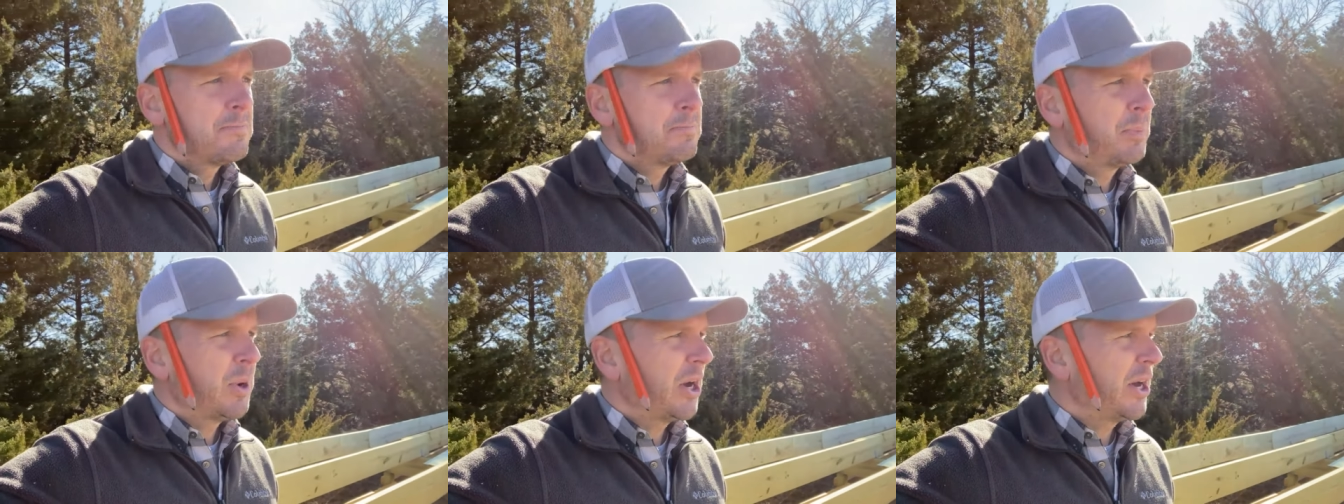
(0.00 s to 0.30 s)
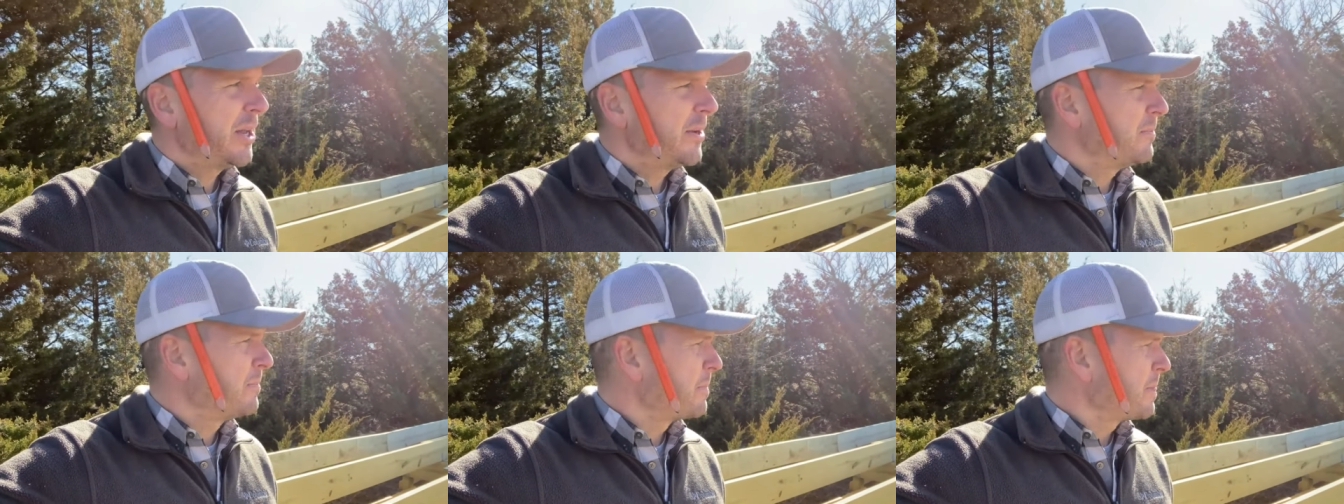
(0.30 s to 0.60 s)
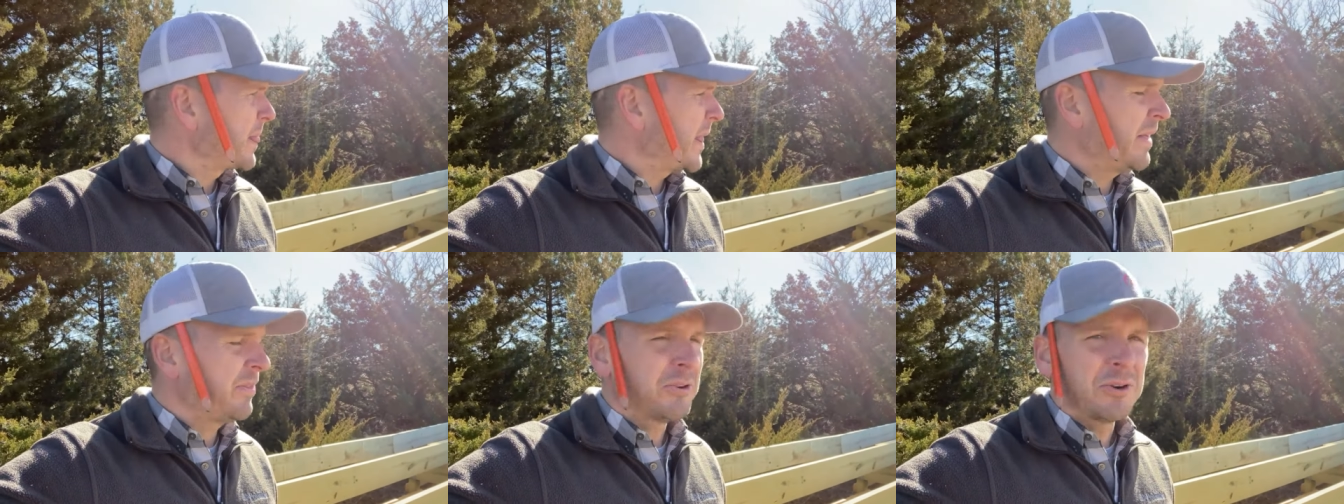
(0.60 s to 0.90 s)
but,
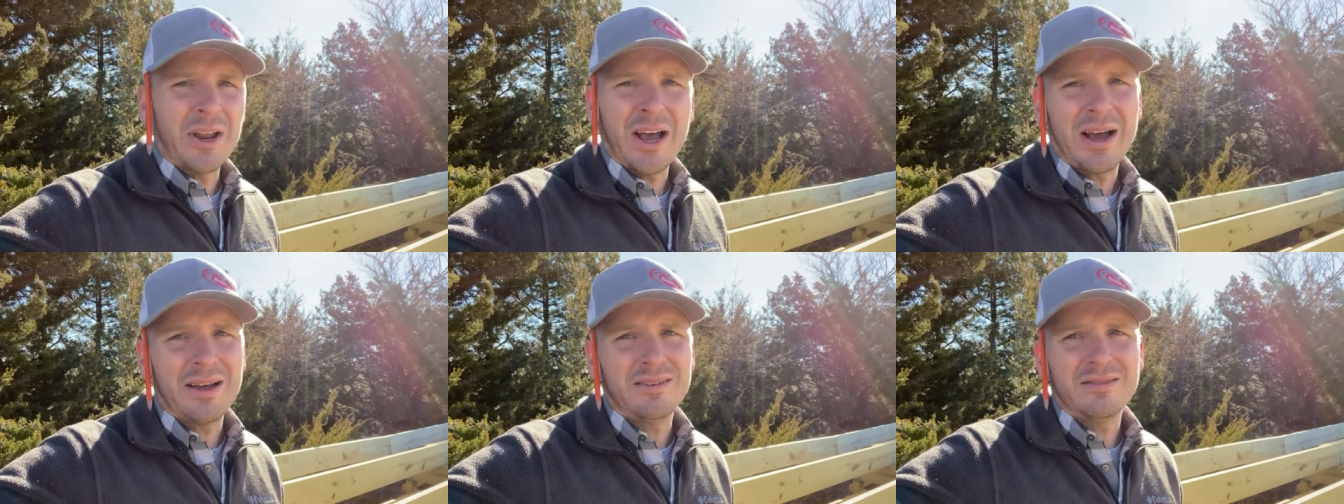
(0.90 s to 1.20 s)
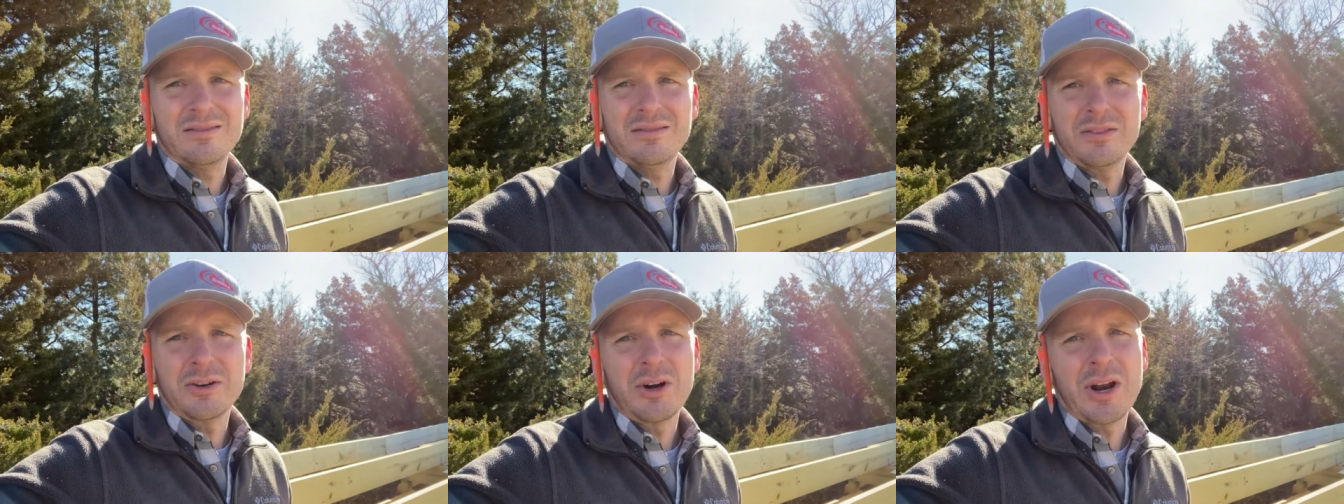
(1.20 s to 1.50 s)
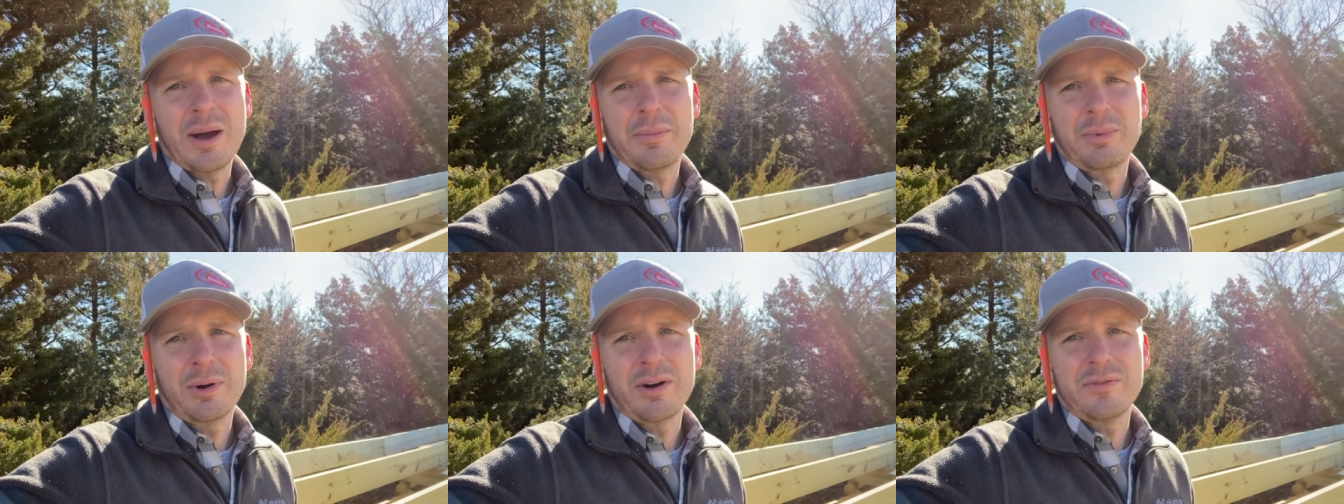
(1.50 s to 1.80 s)
and they're not
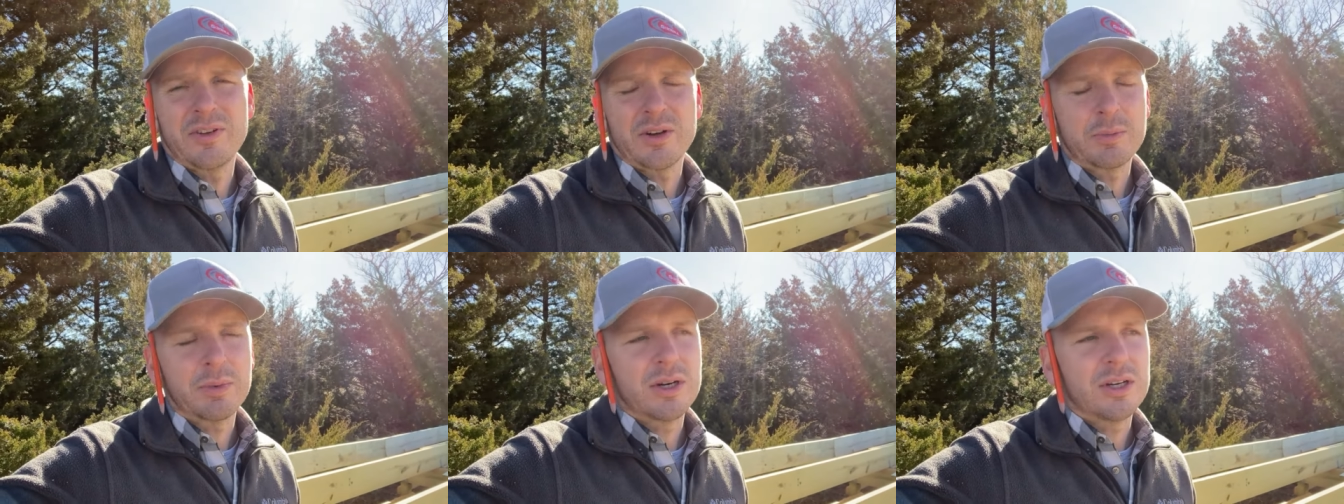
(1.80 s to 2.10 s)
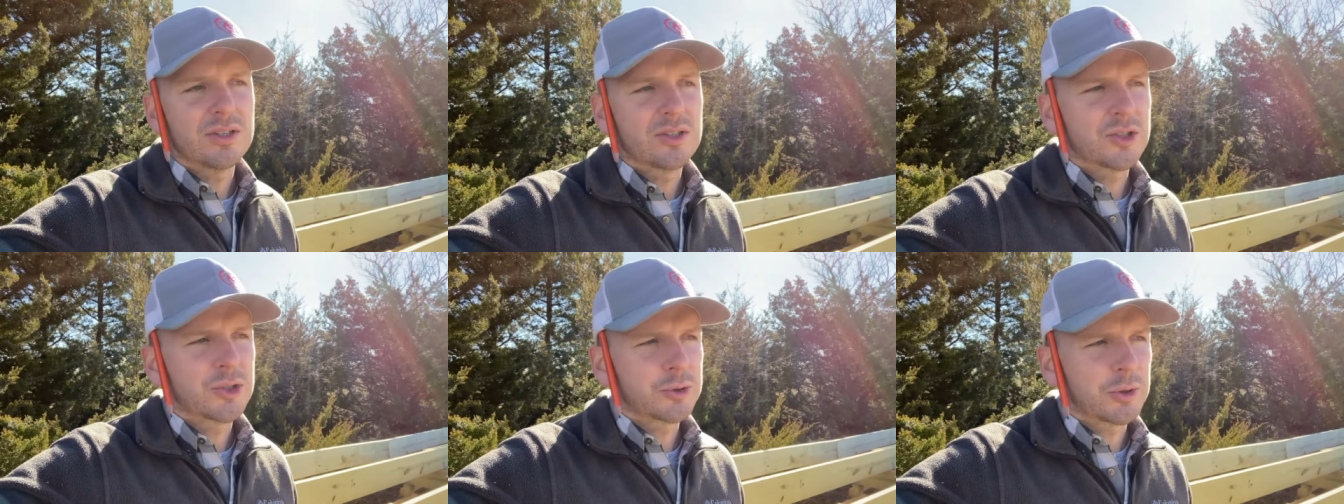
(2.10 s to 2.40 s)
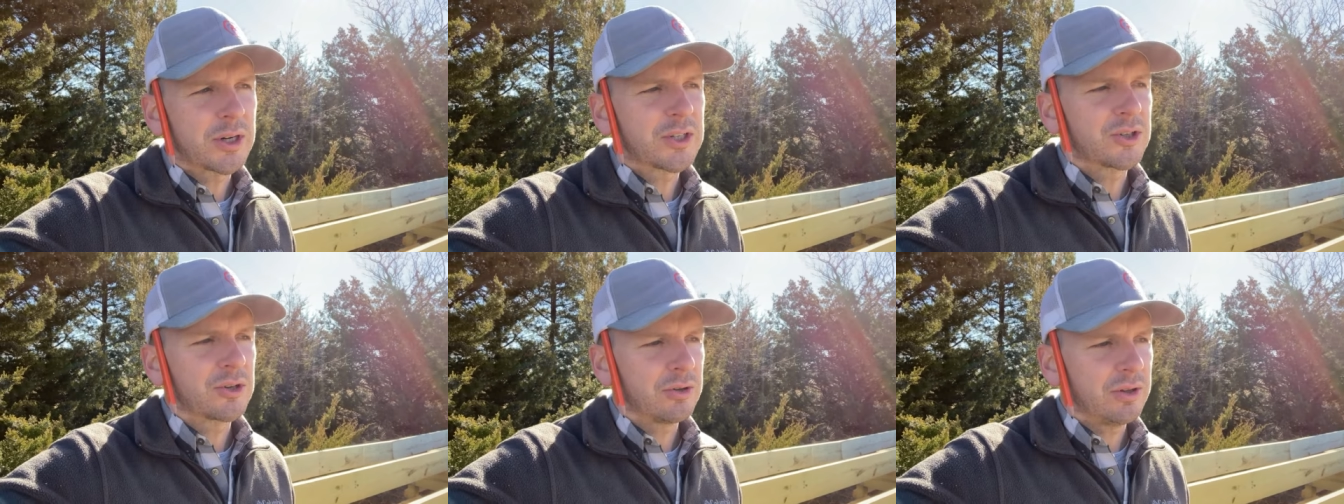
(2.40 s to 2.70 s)
perfect, but it's
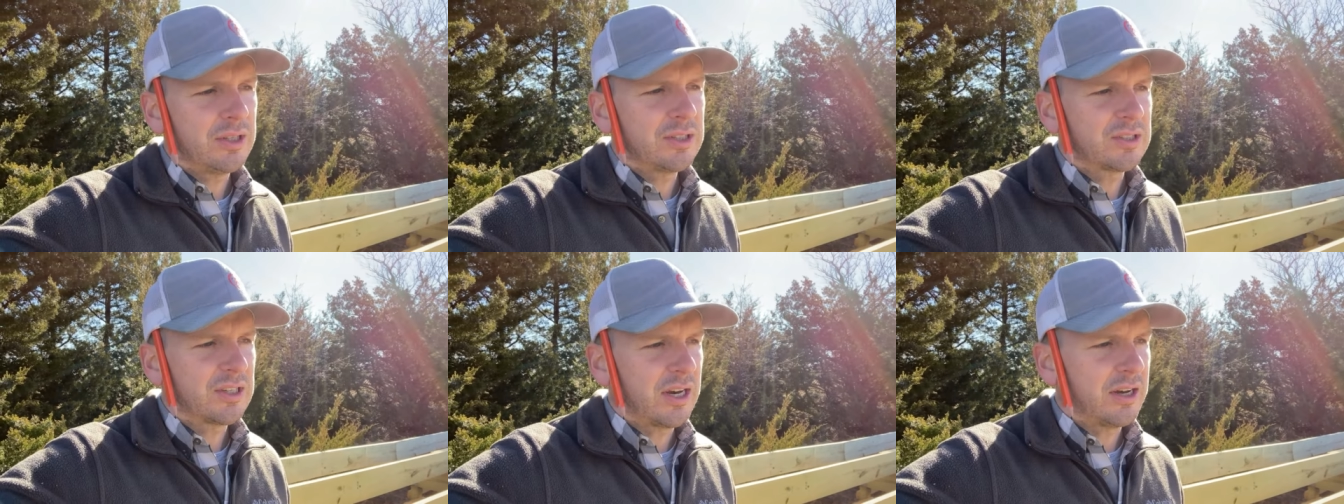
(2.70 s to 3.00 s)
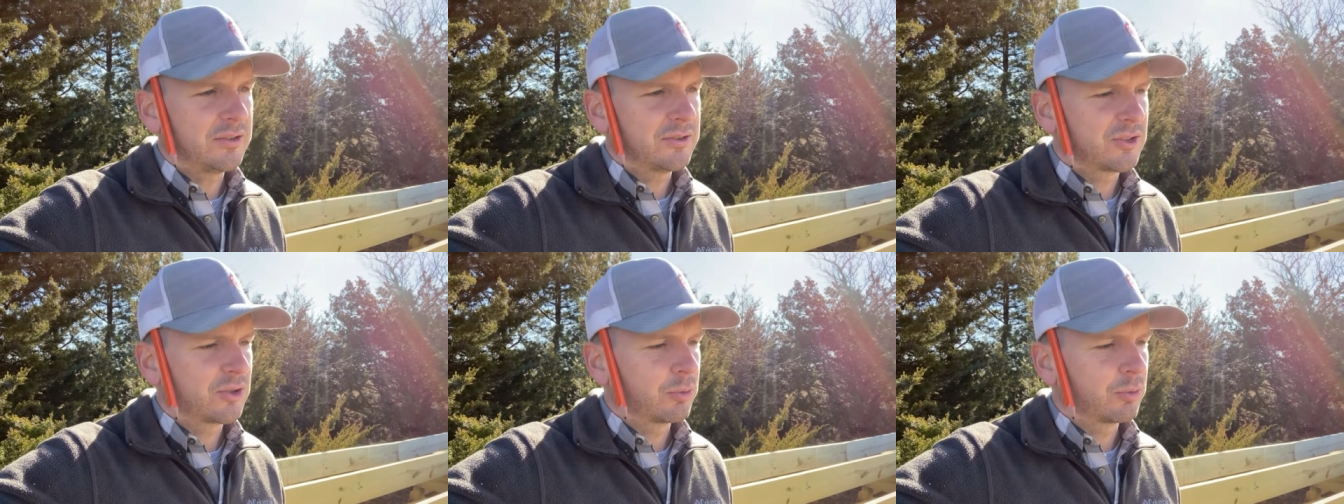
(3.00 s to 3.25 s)
structurally sound.